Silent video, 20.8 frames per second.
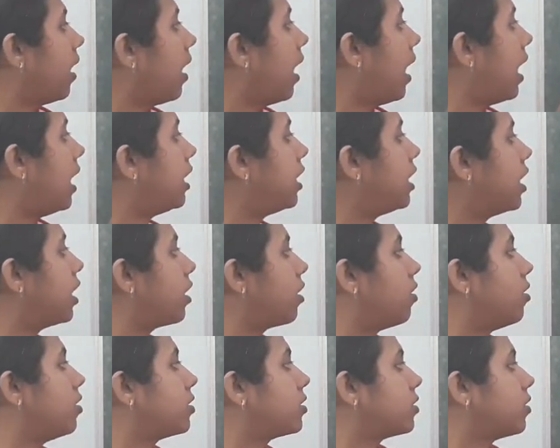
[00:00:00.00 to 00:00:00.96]
And here
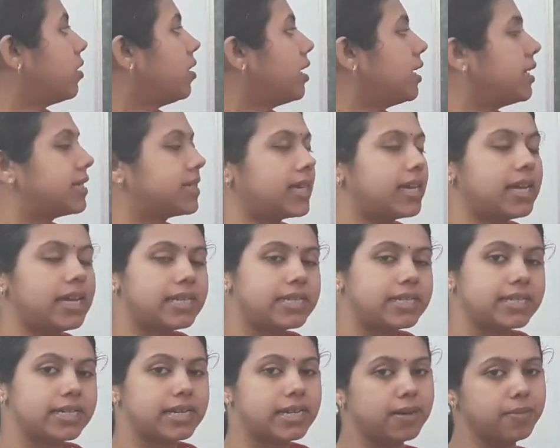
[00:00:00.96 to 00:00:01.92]
also it's a
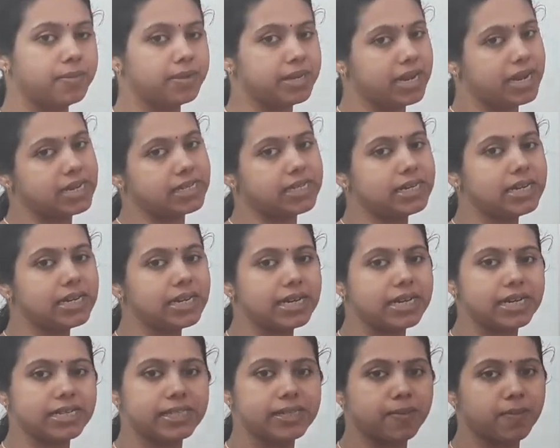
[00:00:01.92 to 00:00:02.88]
terminating
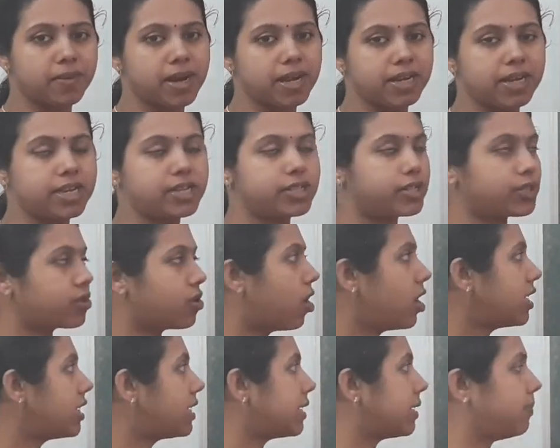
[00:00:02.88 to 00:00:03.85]
decimal, it's
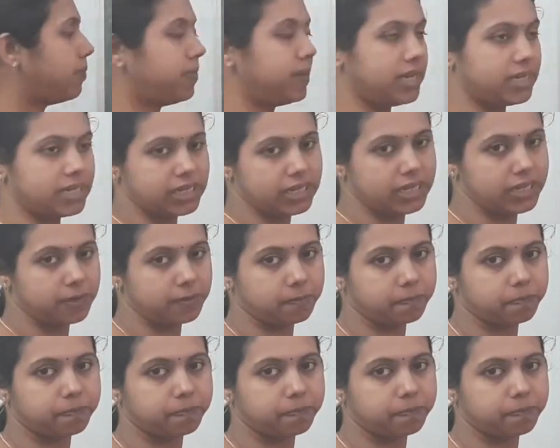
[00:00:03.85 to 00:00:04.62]
not repeating.